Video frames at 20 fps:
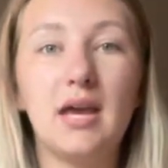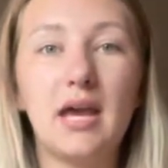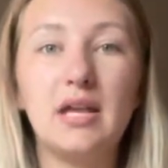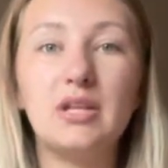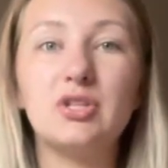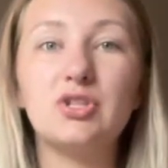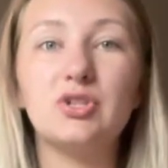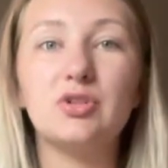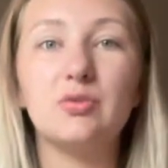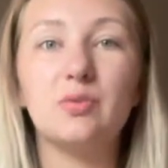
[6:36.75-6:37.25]

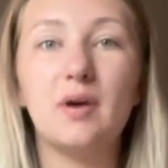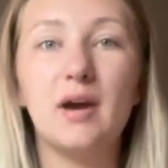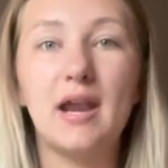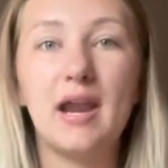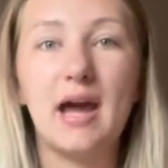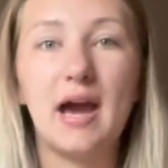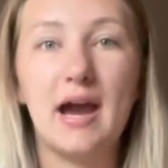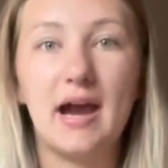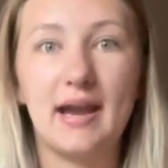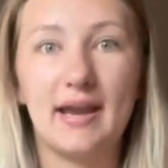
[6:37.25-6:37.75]
and do what
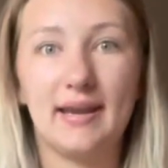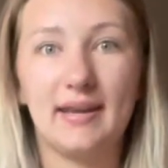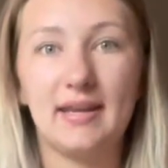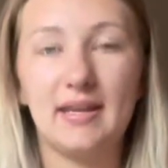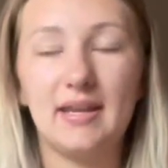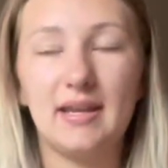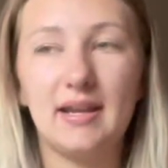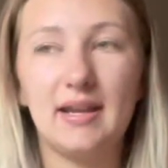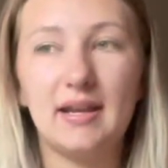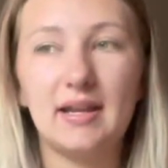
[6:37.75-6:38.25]
I
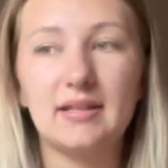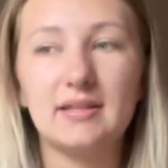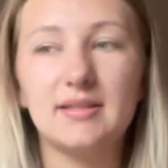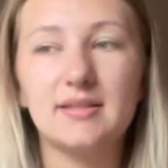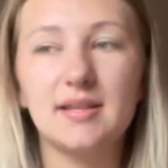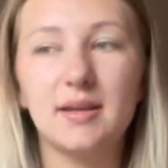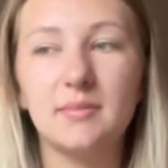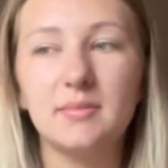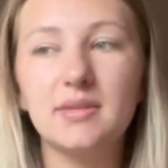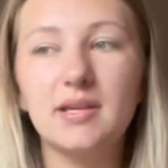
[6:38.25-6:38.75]
need, and
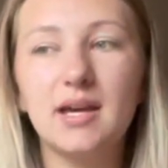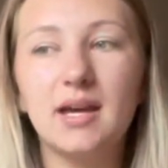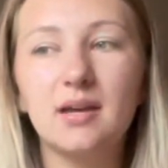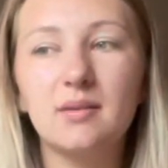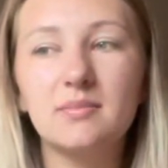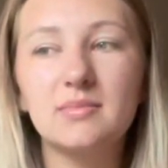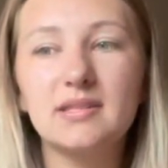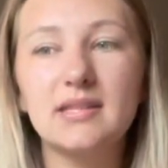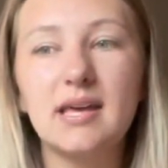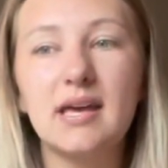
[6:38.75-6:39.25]

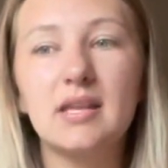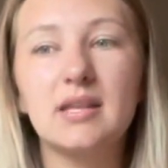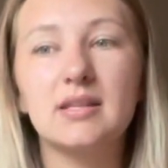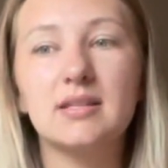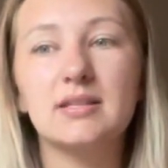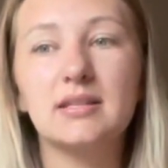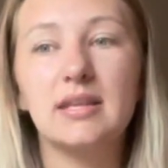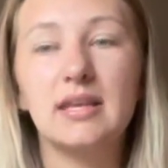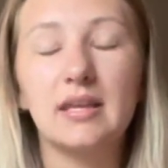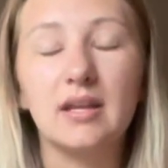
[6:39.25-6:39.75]
sometimes that
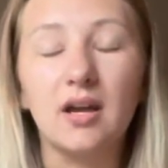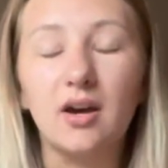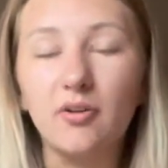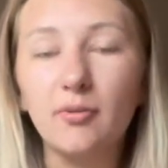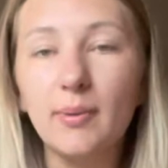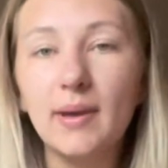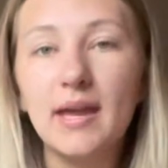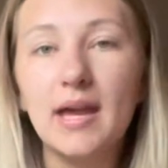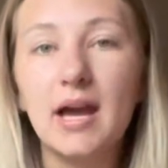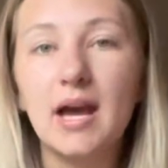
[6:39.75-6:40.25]
is get
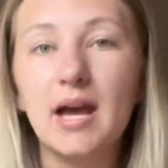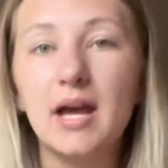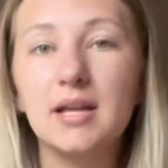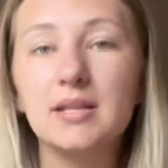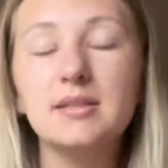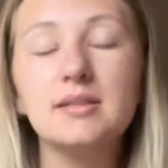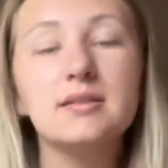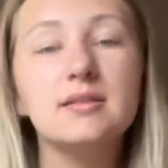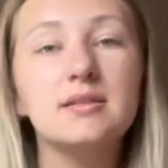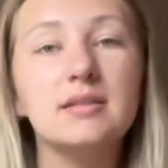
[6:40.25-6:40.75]
off my
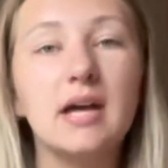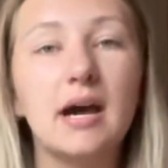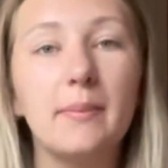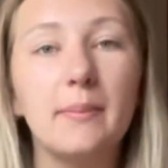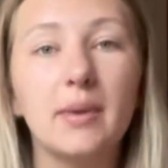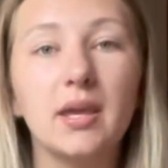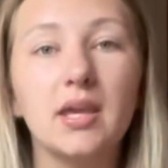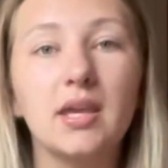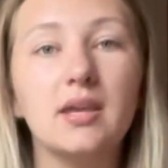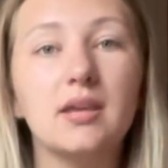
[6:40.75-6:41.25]
ass and stop
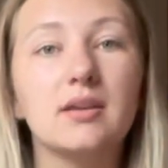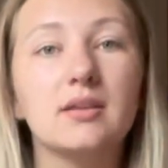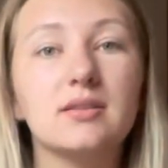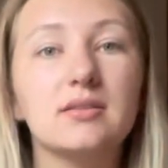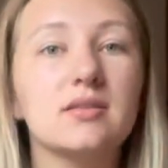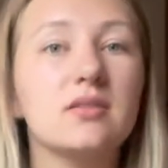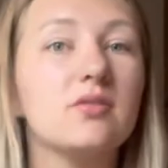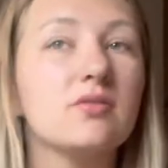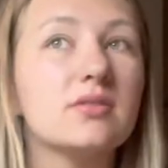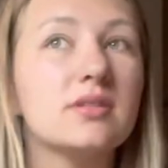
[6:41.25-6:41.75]
making
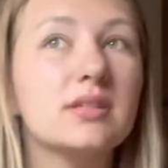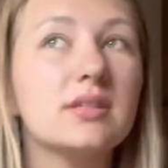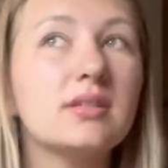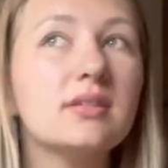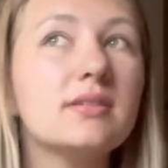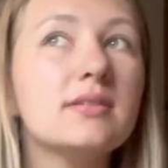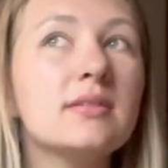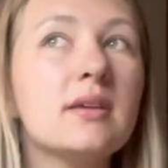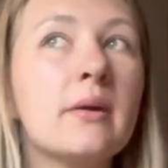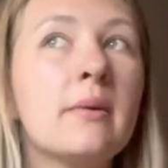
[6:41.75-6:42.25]

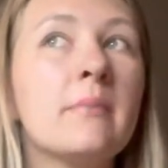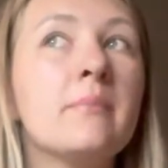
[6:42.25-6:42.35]
excuses,